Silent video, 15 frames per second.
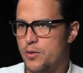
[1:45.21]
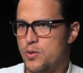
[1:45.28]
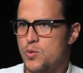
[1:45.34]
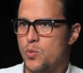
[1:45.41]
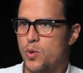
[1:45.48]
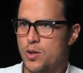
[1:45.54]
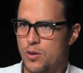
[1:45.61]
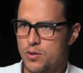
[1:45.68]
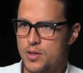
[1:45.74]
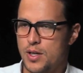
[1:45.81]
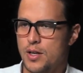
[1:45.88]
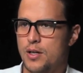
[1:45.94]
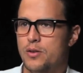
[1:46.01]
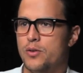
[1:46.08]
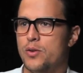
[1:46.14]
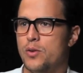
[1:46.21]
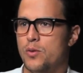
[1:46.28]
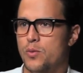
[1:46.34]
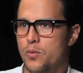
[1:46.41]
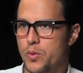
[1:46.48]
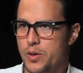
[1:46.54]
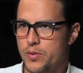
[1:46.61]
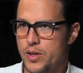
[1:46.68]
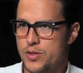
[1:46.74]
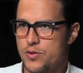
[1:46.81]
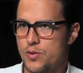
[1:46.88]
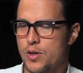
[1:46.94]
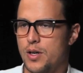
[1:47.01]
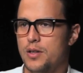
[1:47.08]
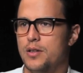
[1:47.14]
There was one hotel, one
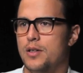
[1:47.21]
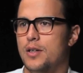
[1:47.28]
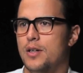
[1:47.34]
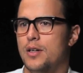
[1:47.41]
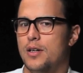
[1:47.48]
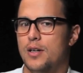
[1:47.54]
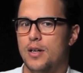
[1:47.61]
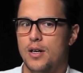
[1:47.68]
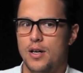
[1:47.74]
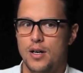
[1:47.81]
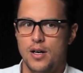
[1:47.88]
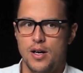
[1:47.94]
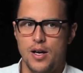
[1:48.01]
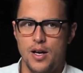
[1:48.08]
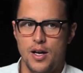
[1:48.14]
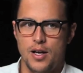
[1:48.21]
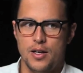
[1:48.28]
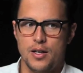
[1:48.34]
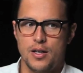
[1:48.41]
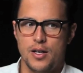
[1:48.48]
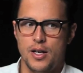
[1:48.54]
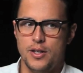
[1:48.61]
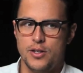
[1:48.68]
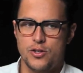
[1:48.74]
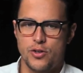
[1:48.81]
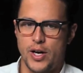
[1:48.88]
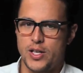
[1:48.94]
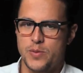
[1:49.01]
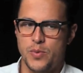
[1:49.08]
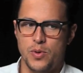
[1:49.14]
restaurant, and
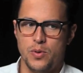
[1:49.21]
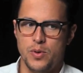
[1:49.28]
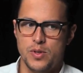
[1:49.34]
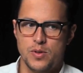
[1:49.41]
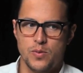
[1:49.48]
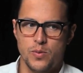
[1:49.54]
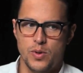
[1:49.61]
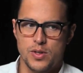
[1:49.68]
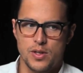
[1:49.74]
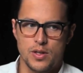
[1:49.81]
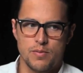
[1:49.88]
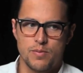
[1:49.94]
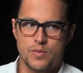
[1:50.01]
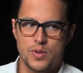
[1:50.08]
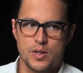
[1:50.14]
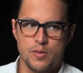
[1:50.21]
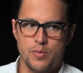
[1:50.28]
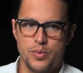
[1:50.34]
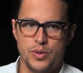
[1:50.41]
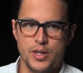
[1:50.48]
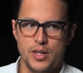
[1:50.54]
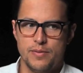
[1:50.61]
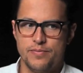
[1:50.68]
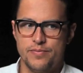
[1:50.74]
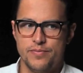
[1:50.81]
transpo was a complete